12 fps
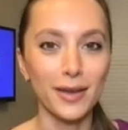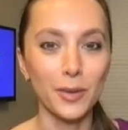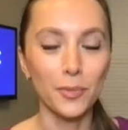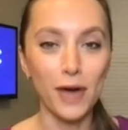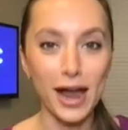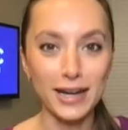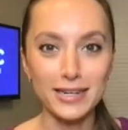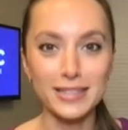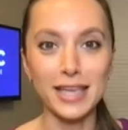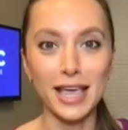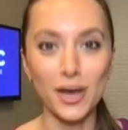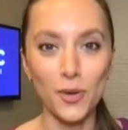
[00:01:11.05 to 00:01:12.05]
practice
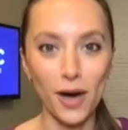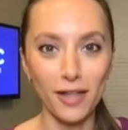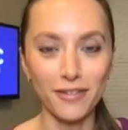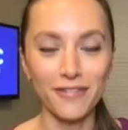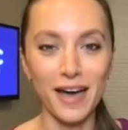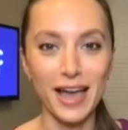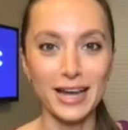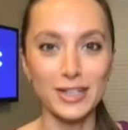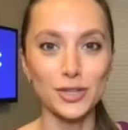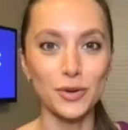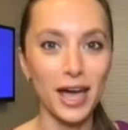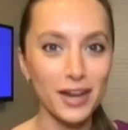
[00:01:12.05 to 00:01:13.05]
and qualifying
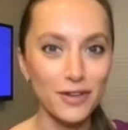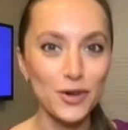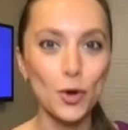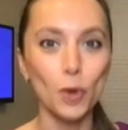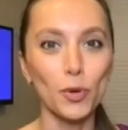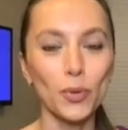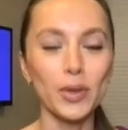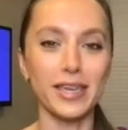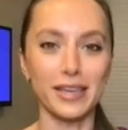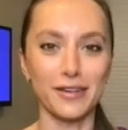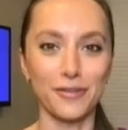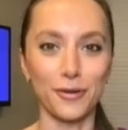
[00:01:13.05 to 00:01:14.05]
so kind of a normal
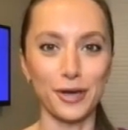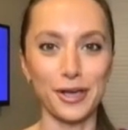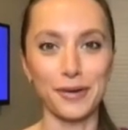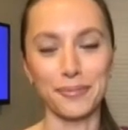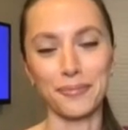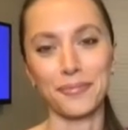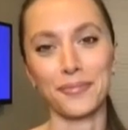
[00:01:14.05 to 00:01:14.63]
weekend for you